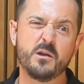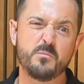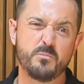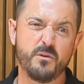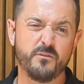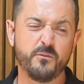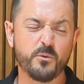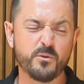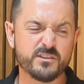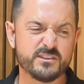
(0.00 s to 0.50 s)

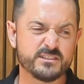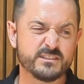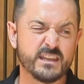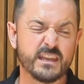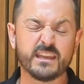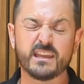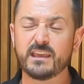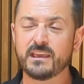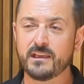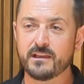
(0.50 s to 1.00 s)
before just
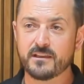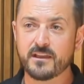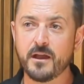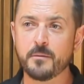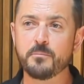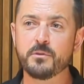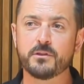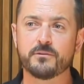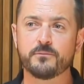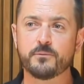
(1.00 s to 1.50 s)
taking a
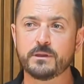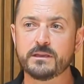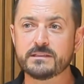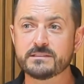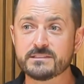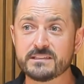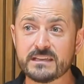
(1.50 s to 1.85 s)
couple of weeks